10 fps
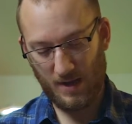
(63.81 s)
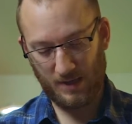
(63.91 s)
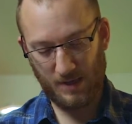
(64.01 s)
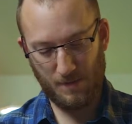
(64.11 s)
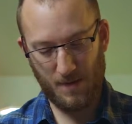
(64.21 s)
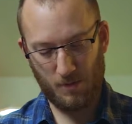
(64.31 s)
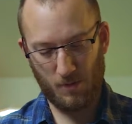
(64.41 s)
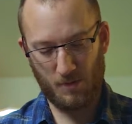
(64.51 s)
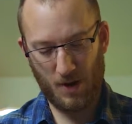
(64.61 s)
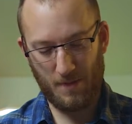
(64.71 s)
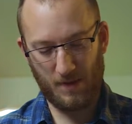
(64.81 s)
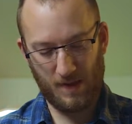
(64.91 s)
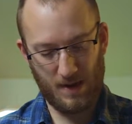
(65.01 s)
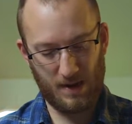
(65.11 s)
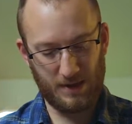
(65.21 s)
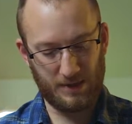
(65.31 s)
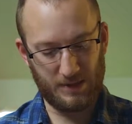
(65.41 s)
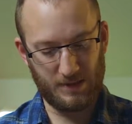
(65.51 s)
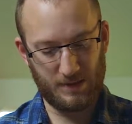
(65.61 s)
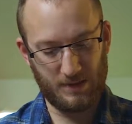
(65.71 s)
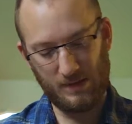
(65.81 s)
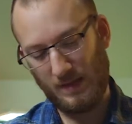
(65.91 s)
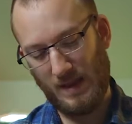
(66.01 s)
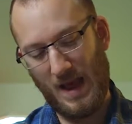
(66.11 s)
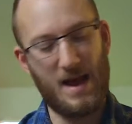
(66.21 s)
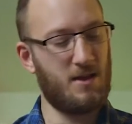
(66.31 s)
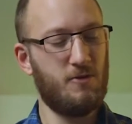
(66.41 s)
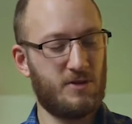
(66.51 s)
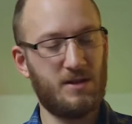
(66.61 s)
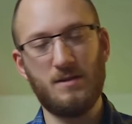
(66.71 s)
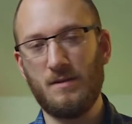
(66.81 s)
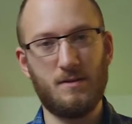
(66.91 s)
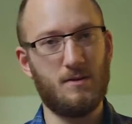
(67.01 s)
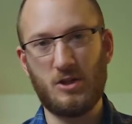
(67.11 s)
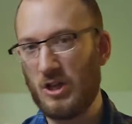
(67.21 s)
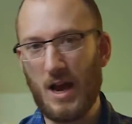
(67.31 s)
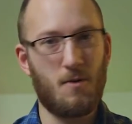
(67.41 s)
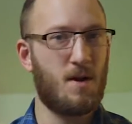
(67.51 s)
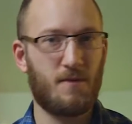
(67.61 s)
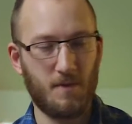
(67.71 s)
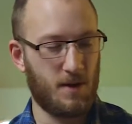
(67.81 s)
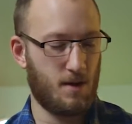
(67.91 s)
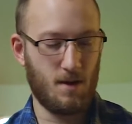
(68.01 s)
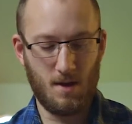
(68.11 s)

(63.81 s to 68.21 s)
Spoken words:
Some people would probably tell you to just not use it and shy away from it